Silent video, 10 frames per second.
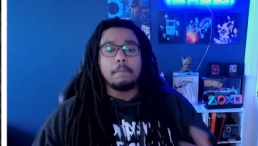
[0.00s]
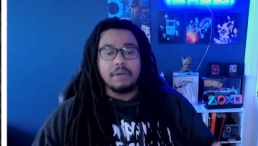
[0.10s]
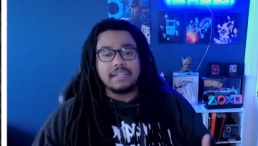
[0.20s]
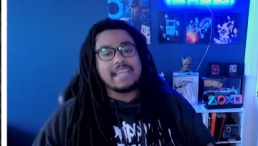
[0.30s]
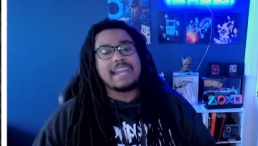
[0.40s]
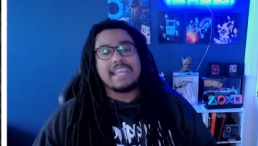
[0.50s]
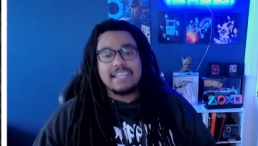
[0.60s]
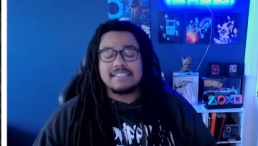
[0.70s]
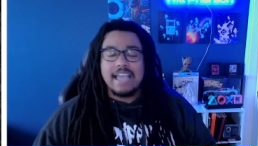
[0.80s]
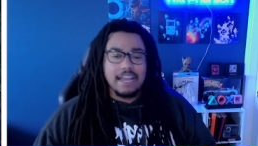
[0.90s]
But that
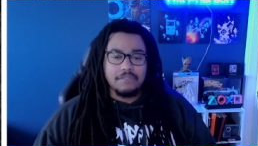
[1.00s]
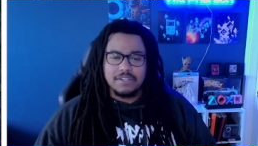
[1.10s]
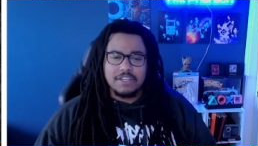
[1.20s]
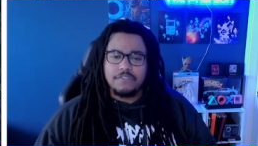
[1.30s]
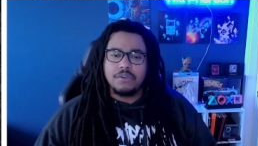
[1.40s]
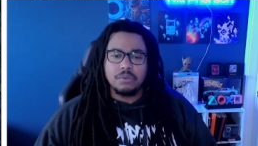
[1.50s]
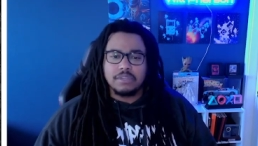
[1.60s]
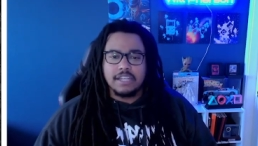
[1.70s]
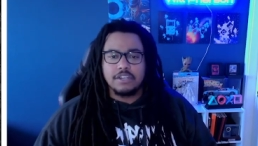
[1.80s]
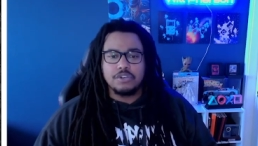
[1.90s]
is kind of a difficult
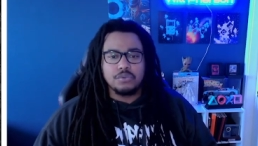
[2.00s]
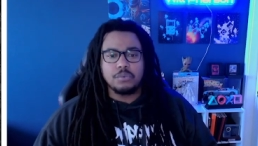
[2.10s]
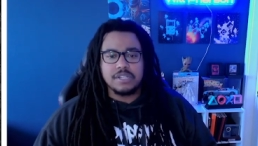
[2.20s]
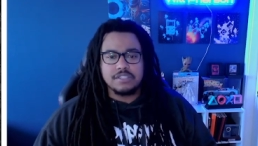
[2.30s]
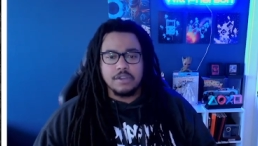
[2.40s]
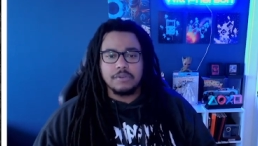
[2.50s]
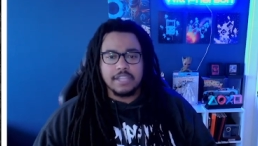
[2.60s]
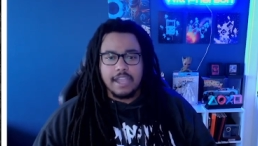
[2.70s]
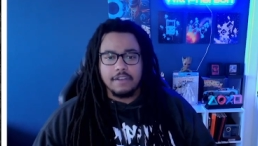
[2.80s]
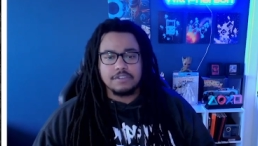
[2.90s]
thing to do with certain
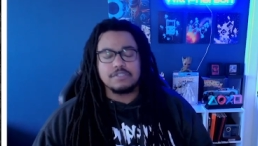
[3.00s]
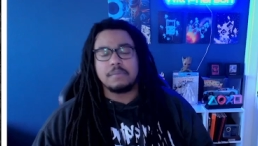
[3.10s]
characters.